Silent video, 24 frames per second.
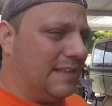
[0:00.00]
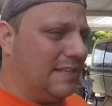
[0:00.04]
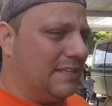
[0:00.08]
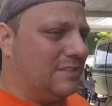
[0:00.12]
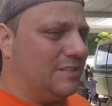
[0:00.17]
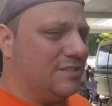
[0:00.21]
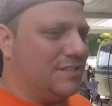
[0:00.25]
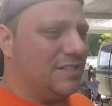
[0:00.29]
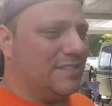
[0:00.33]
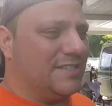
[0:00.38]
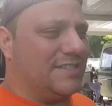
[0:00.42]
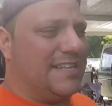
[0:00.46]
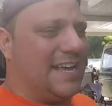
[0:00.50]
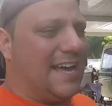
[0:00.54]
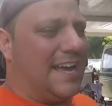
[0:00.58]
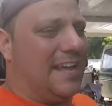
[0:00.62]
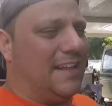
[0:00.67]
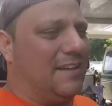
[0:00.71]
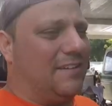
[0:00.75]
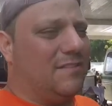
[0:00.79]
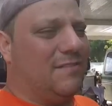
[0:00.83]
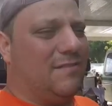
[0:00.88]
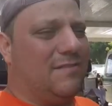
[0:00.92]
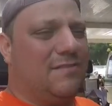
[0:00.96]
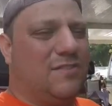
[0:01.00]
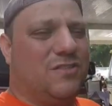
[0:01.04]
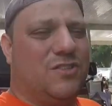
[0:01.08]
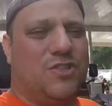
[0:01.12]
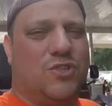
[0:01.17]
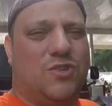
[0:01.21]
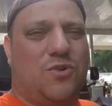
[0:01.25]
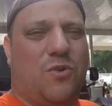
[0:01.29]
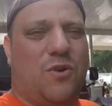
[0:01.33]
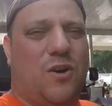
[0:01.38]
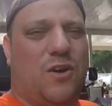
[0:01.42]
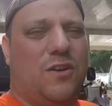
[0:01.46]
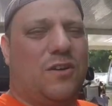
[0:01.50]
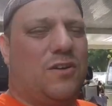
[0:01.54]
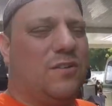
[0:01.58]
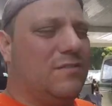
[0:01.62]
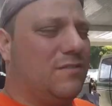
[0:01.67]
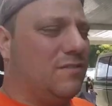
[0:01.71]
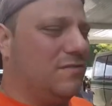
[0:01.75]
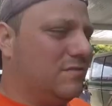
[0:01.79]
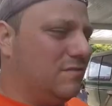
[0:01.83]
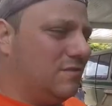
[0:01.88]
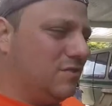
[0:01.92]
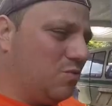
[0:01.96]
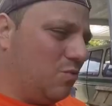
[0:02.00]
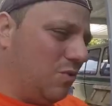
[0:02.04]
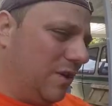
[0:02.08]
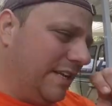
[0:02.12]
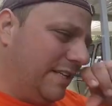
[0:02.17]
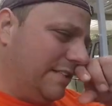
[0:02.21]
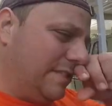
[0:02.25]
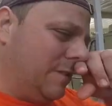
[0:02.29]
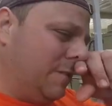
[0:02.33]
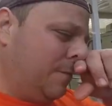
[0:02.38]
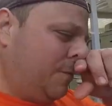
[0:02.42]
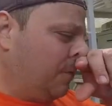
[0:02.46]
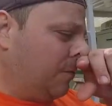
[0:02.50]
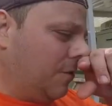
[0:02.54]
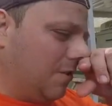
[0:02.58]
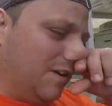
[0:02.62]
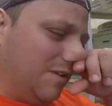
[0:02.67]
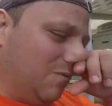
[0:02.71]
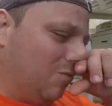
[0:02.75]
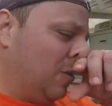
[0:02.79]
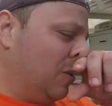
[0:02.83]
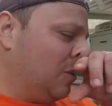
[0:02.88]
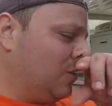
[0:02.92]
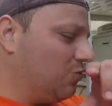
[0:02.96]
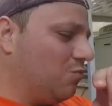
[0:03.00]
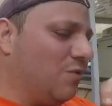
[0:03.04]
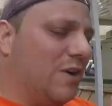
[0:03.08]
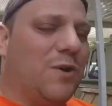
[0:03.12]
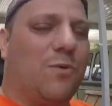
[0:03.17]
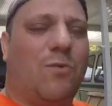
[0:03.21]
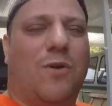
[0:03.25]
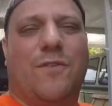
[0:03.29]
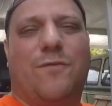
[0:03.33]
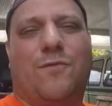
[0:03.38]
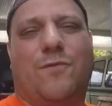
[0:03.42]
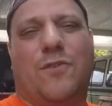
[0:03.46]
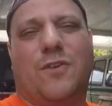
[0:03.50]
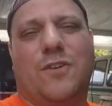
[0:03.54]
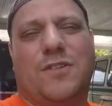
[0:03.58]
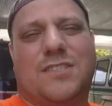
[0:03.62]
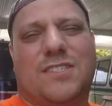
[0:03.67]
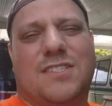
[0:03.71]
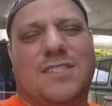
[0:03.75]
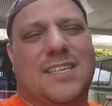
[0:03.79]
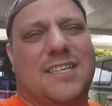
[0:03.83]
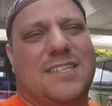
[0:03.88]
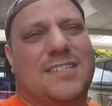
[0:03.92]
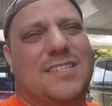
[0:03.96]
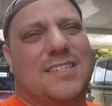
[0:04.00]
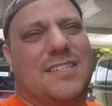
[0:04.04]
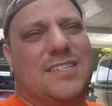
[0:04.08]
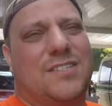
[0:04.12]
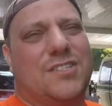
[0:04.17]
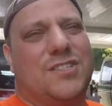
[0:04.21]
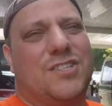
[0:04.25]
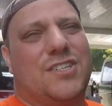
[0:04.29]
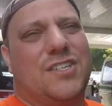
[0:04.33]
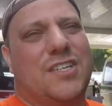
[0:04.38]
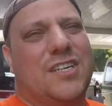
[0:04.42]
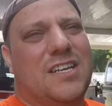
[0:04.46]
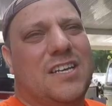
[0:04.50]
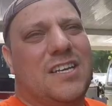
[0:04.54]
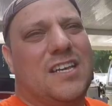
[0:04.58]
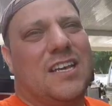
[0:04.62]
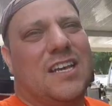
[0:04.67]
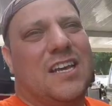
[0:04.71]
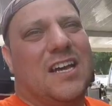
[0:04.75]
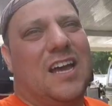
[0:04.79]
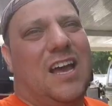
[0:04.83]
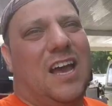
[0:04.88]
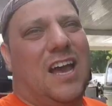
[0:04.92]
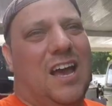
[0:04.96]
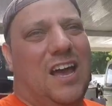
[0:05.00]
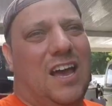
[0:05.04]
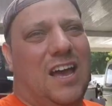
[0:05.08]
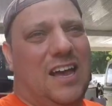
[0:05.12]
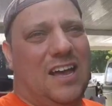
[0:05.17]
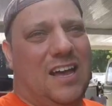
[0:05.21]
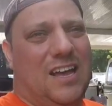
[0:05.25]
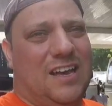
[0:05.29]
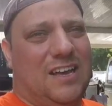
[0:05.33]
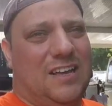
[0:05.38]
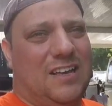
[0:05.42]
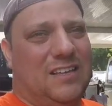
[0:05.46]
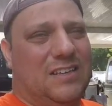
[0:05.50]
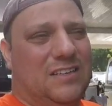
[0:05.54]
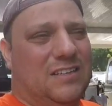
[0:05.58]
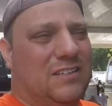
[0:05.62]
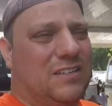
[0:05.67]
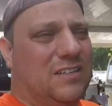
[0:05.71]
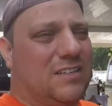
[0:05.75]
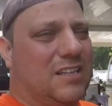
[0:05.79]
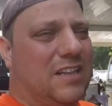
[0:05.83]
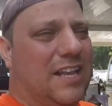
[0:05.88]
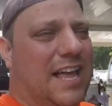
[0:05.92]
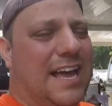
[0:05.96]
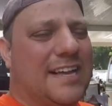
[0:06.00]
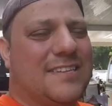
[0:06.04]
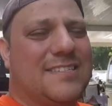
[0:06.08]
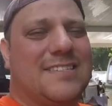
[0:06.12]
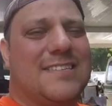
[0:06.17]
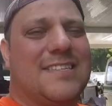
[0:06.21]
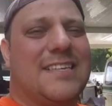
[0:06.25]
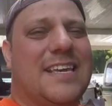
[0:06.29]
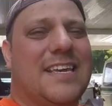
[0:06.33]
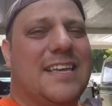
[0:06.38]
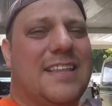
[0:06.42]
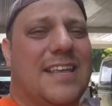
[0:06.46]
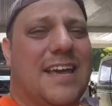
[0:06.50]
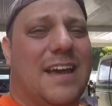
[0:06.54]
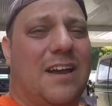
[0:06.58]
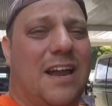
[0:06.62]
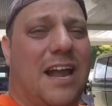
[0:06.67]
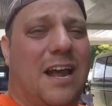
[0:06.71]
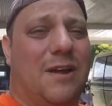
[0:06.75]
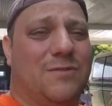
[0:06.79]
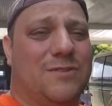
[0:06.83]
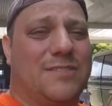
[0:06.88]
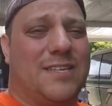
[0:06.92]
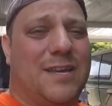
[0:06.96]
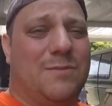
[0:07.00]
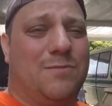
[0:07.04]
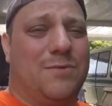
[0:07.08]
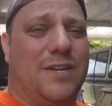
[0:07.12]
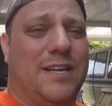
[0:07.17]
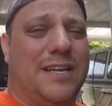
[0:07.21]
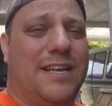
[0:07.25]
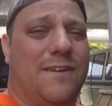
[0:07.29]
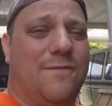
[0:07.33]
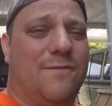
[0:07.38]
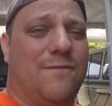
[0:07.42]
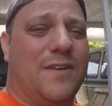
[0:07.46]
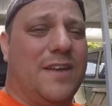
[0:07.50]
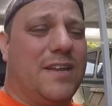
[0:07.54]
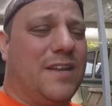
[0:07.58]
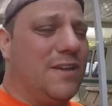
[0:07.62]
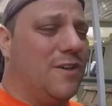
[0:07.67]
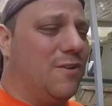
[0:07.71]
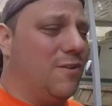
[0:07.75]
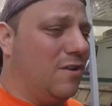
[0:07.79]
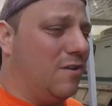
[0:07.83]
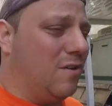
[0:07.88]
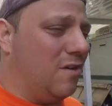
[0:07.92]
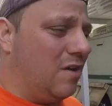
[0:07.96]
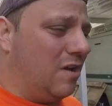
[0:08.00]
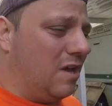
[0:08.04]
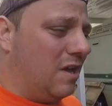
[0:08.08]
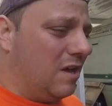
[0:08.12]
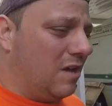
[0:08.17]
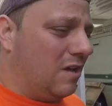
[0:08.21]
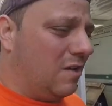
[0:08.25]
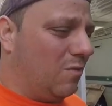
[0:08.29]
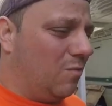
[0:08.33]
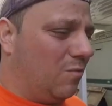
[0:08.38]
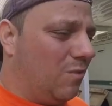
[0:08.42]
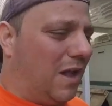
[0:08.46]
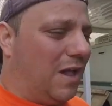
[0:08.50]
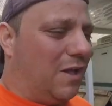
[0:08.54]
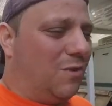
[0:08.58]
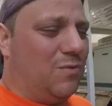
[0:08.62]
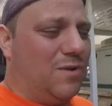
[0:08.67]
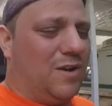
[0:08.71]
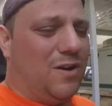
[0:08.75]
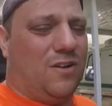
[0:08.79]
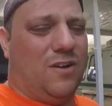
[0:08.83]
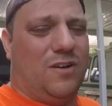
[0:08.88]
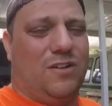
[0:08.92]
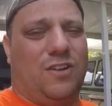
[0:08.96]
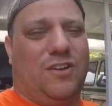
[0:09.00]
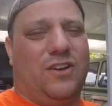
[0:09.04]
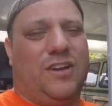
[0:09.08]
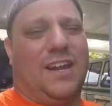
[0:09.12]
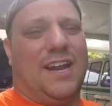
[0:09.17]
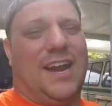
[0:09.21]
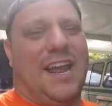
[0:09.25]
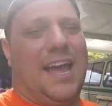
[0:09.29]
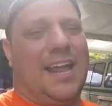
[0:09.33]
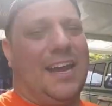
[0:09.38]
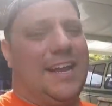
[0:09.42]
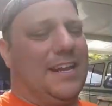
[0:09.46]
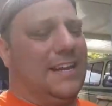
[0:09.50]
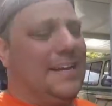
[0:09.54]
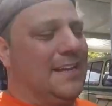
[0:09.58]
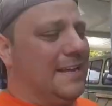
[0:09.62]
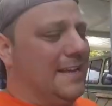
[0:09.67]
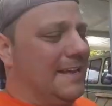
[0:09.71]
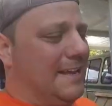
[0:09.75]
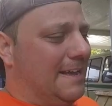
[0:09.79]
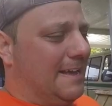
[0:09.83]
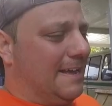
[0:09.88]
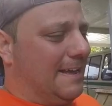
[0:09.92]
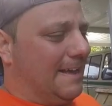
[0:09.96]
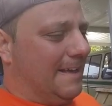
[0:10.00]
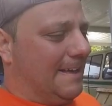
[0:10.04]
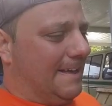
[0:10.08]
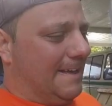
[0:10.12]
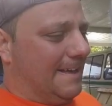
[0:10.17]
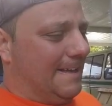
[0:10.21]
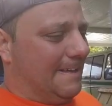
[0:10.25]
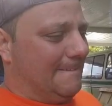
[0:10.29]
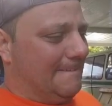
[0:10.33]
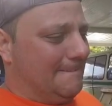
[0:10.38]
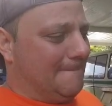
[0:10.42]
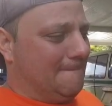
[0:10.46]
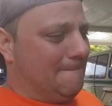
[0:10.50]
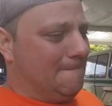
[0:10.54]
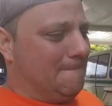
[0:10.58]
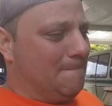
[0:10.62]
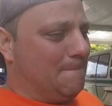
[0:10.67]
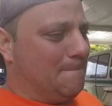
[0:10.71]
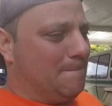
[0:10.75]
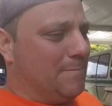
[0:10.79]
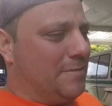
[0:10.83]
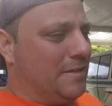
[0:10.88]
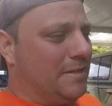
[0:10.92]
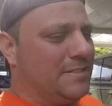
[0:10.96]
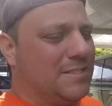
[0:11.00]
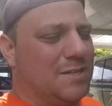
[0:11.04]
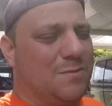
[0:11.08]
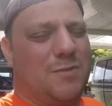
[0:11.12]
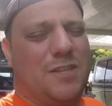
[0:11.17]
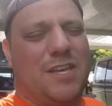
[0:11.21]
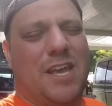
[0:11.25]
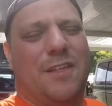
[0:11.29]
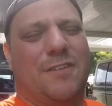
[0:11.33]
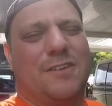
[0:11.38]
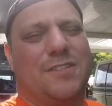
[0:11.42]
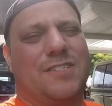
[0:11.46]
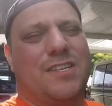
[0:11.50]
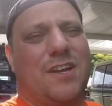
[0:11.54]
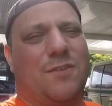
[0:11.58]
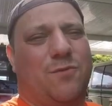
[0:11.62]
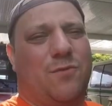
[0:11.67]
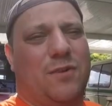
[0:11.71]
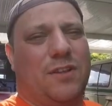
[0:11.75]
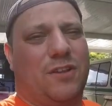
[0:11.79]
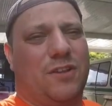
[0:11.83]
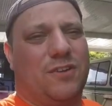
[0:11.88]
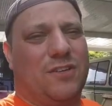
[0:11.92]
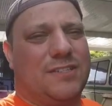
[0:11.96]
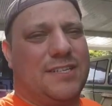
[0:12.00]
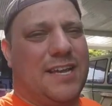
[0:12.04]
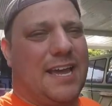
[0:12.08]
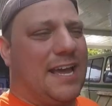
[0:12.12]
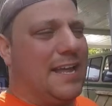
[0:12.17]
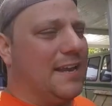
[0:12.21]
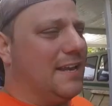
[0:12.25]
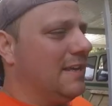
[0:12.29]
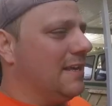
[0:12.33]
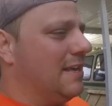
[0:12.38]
just that short twenty-two foot, well, twenty-one foot six inch uh, Class C that I was able to get video while we were looking at it. Uh, some of the other stuff we looked at,